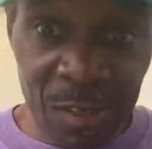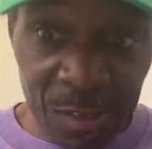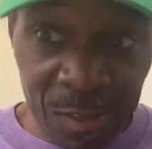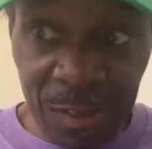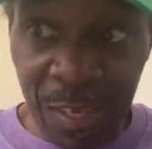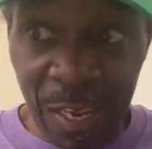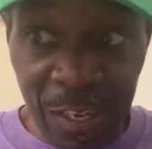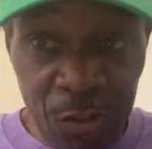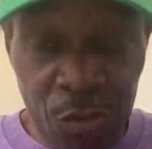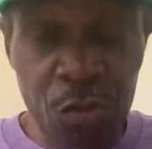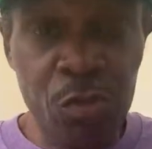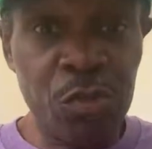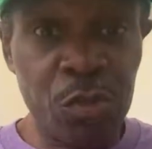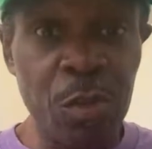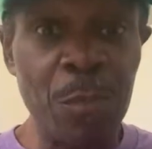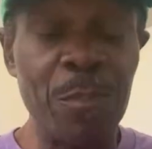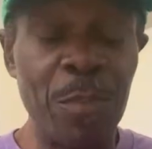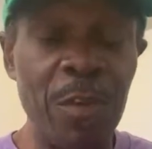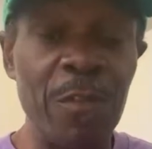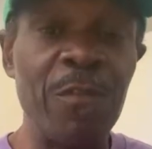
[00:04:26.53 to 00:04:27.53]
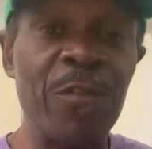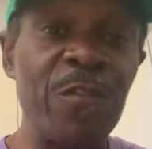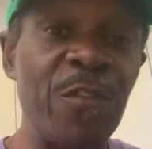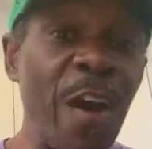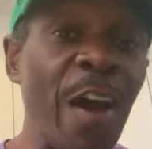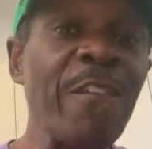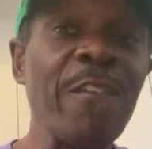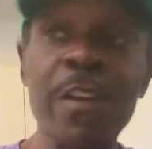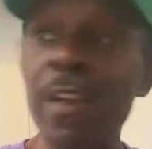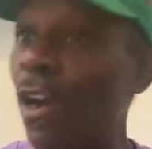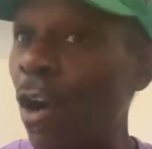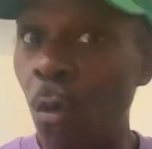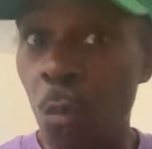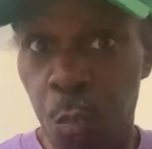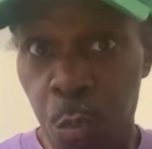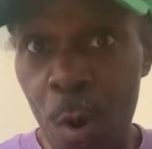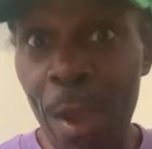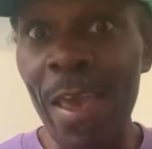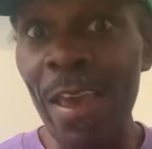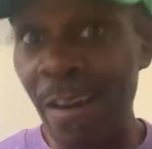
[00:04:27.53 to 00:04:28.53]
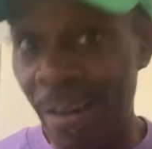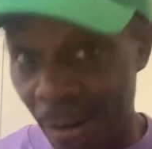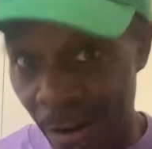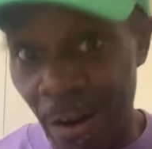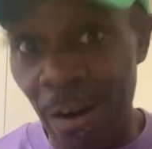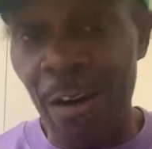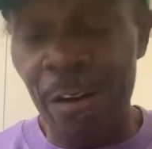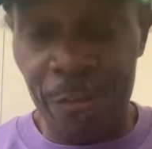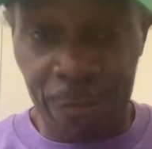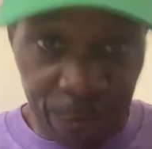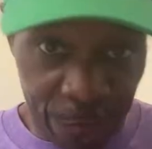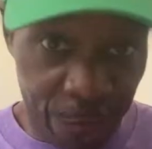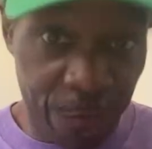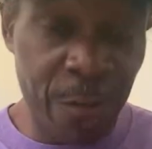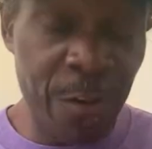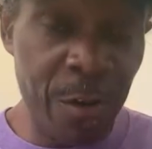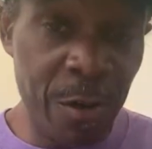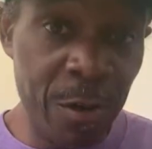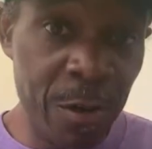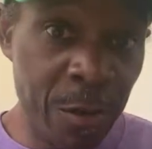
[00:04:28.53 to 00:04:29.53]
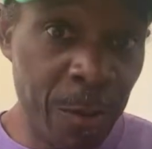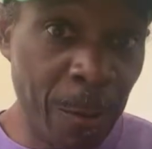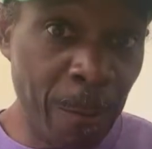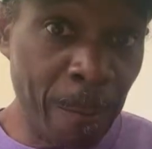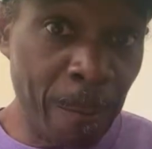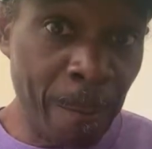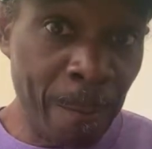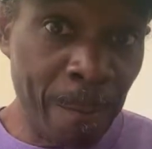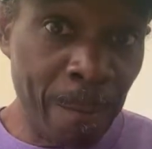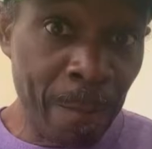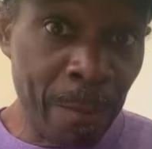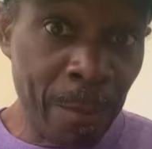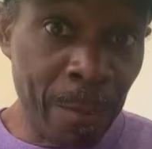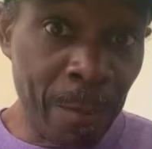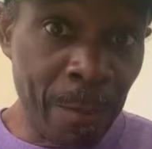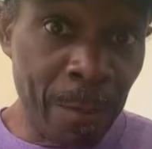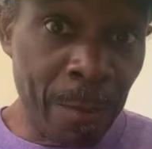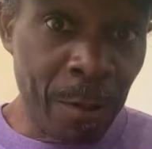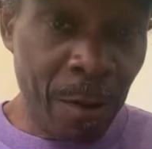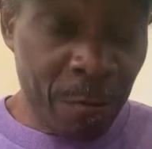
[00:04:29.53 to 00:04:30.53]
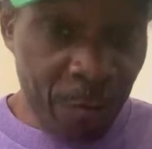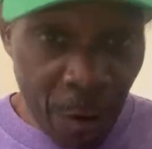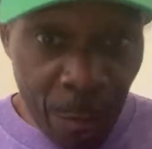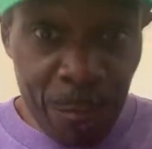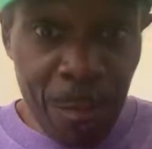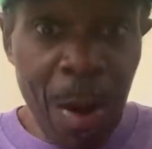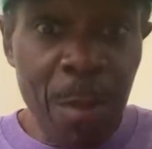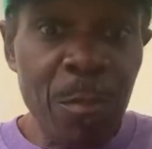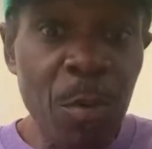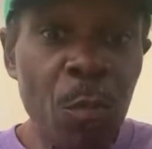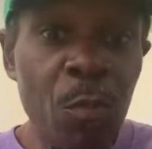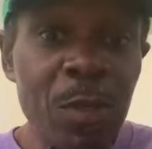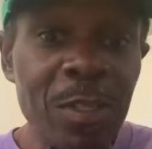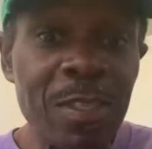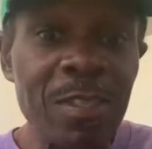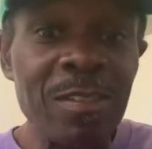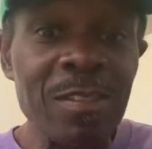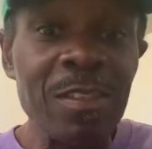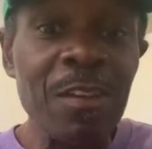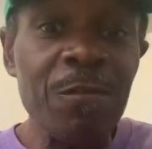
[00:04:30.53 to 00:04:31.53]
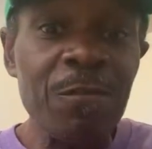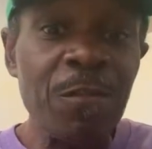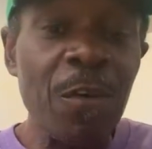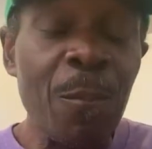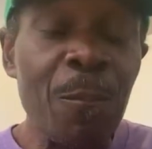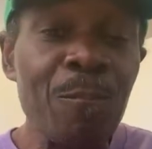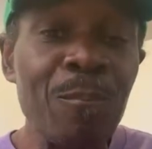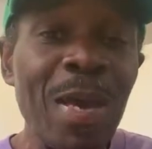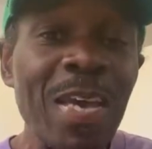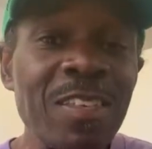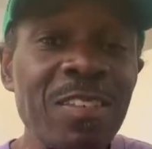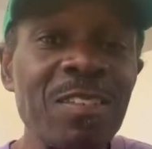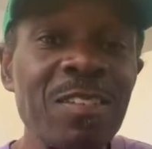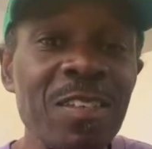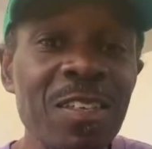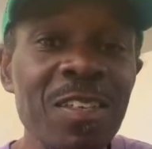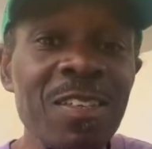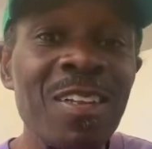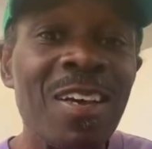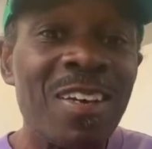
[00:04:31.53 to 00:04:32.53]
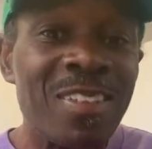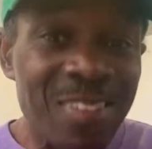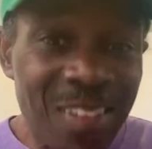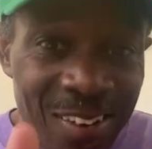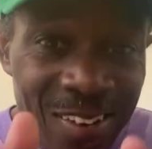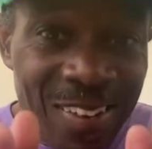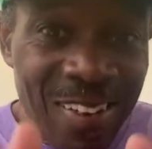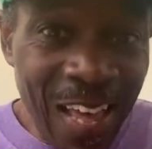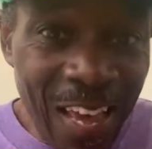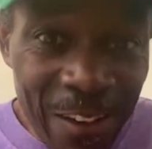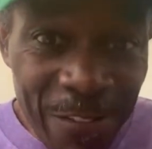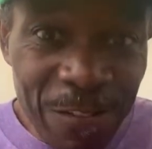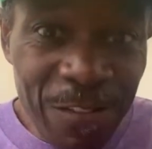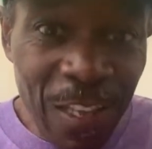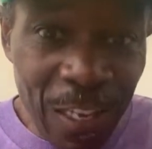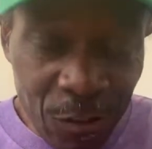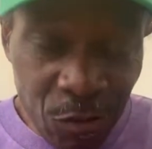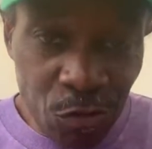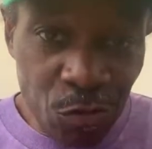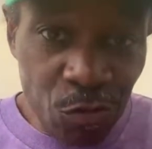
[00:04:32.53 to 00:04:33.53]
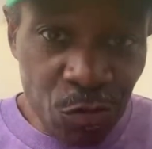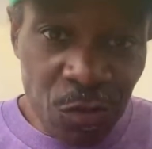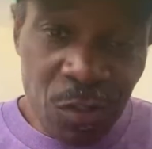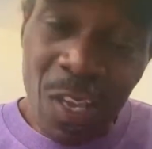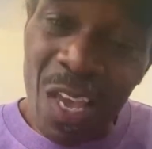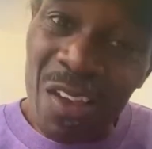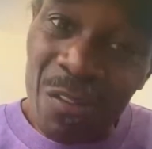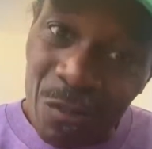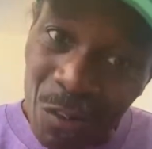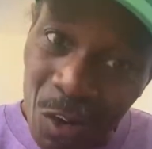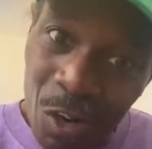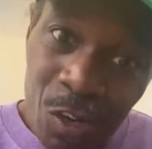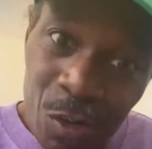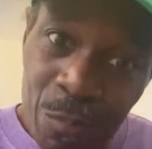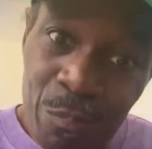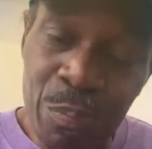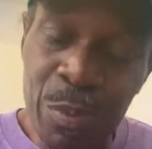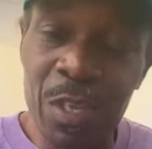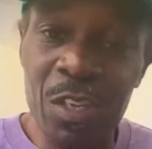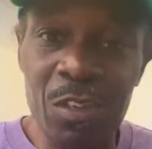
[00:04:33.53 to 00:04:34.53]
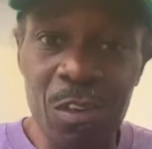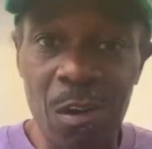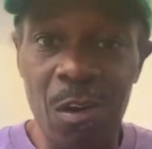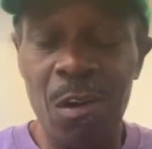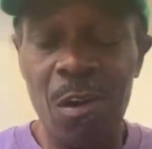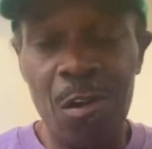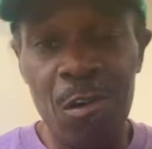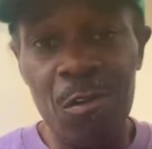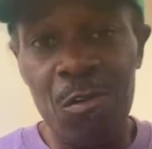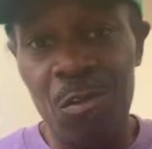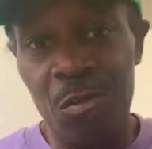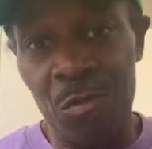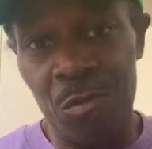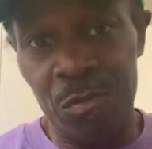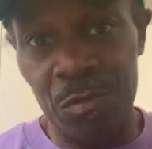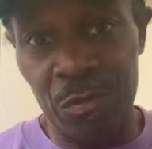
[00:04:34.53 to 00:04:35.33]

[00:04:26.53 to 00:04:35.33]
That you should be very aware of. Remember, with this information, the life that you save could be your own.